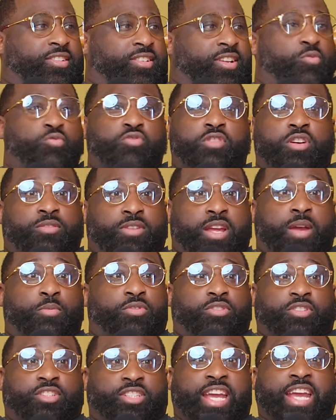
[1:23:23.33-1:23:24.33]
The one that
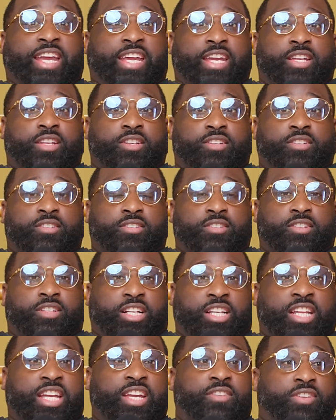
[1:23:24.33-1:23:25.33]
was taking
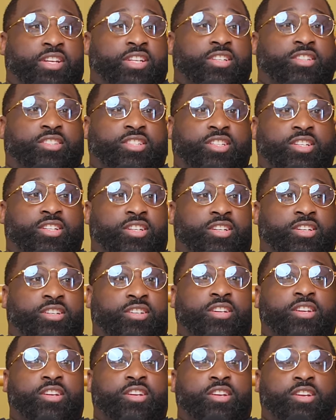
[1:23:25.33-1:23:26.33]
Cleveland to
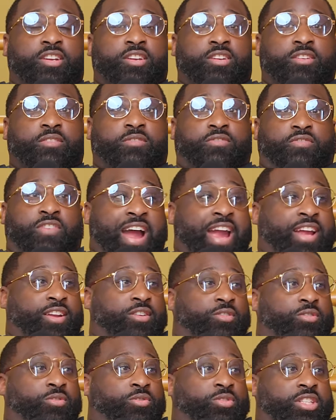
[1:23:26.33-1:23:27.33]
the
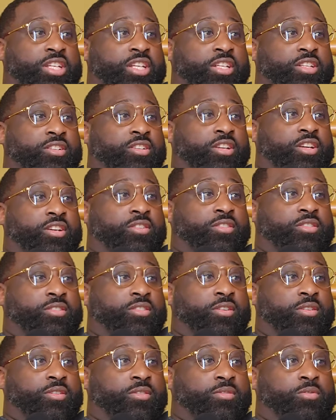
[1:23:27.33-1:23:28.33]
finals and
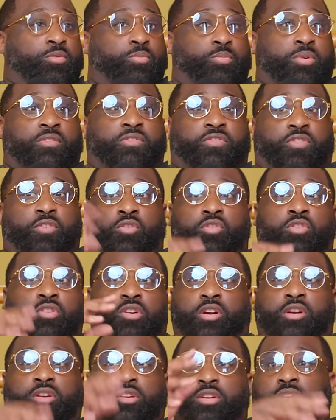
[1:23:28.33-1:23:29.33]
the
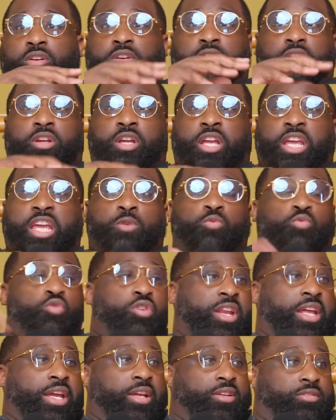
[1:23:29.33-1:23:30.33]
before he
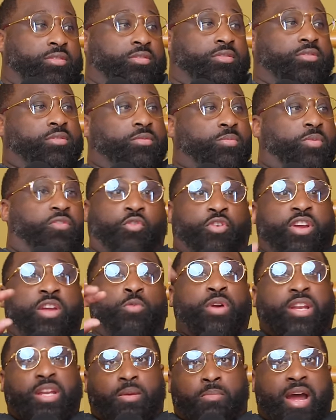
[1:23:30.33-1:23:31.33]
won it, before he
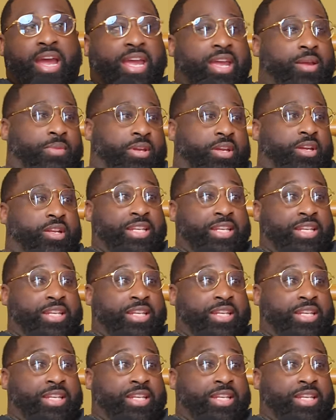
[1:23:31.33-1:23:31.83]
went to Miami.